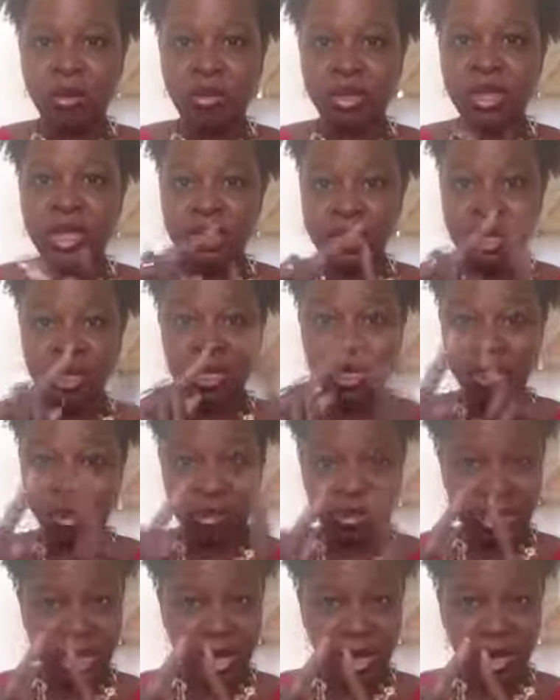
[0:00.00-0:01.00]
That's the deal
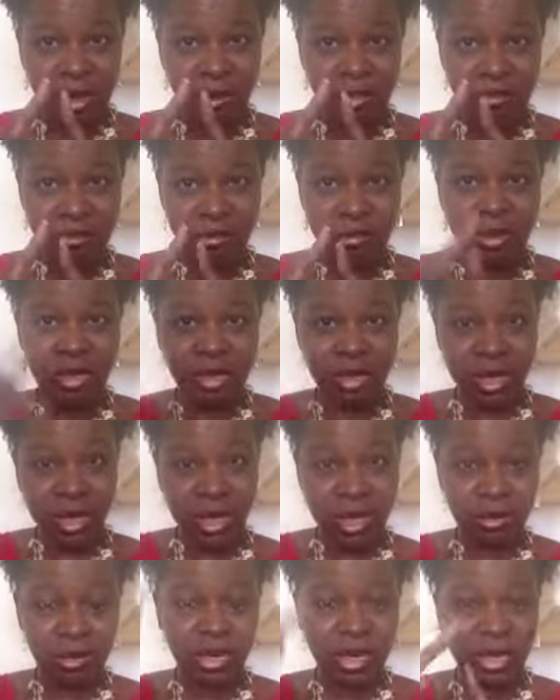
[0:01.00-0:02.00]
we have. Me and God.
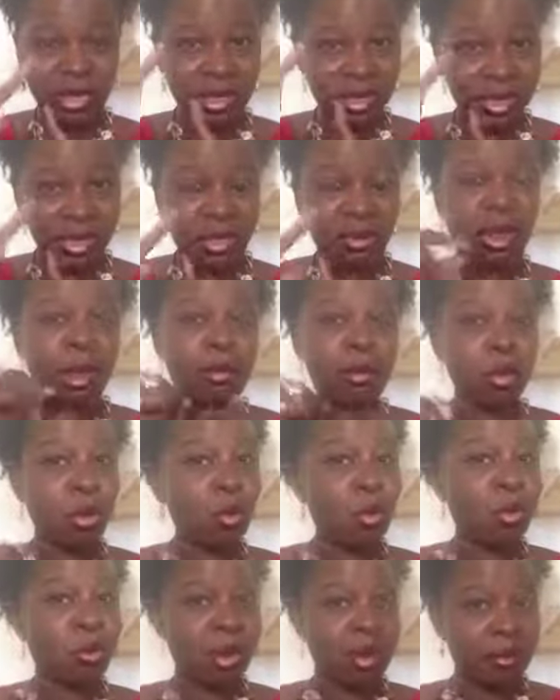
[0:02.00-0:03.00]
We got the deal. I'm going to
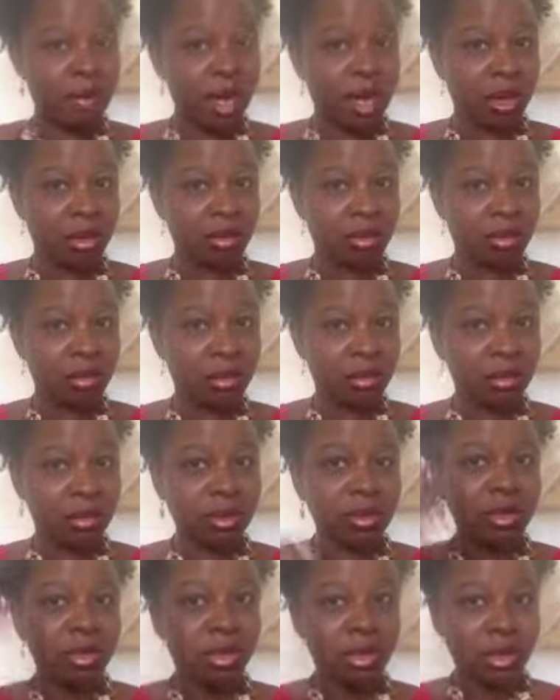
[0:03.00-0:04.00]
open my mouth
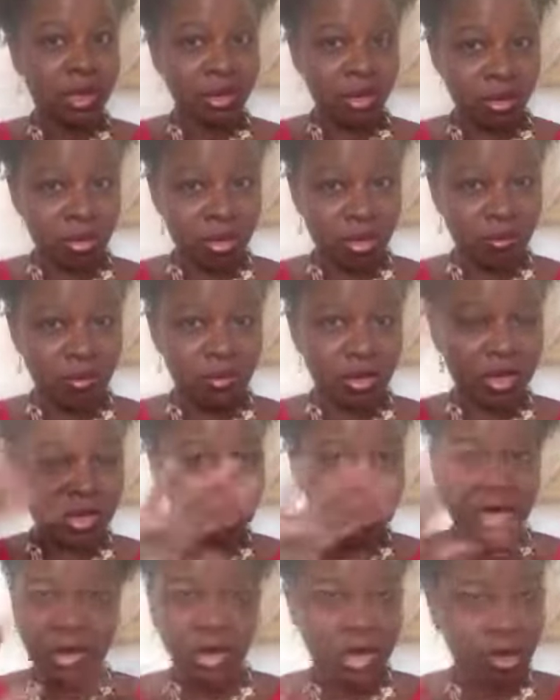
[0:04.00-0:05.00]
and you're going to feel
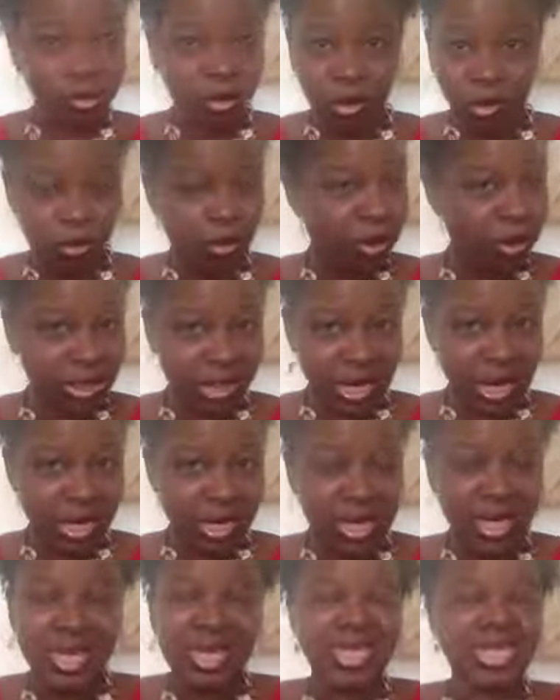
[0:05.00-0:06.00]
it. That's how we're going to work that.
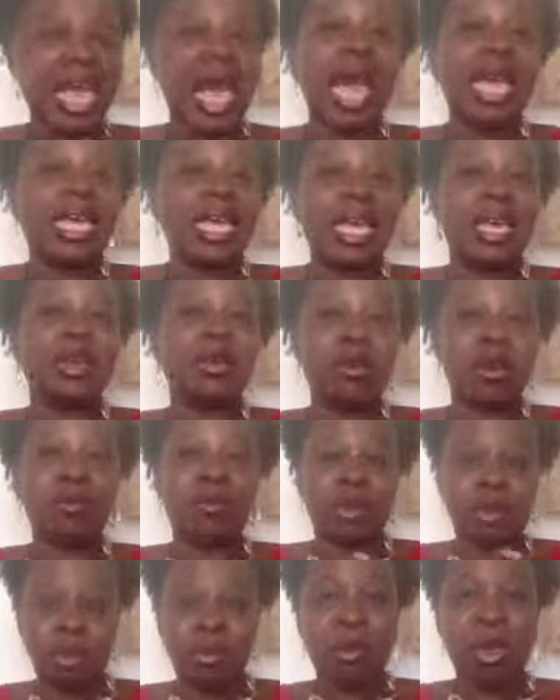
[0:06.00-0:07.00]
Because I can't go up
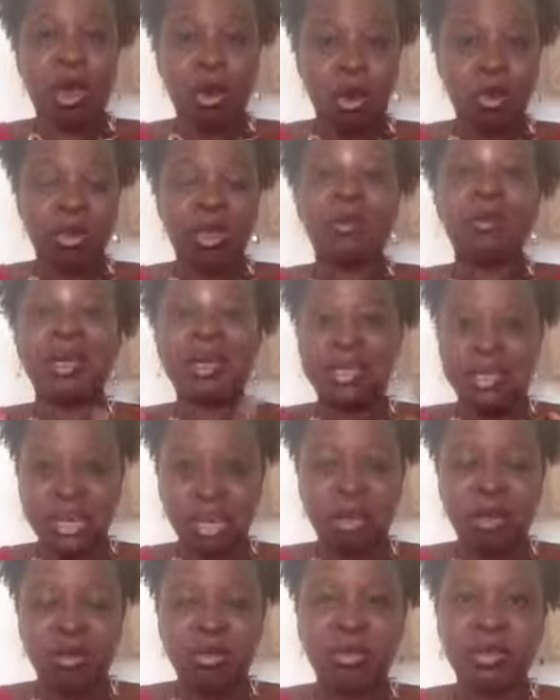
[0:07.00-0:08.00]
there on my own, in myself.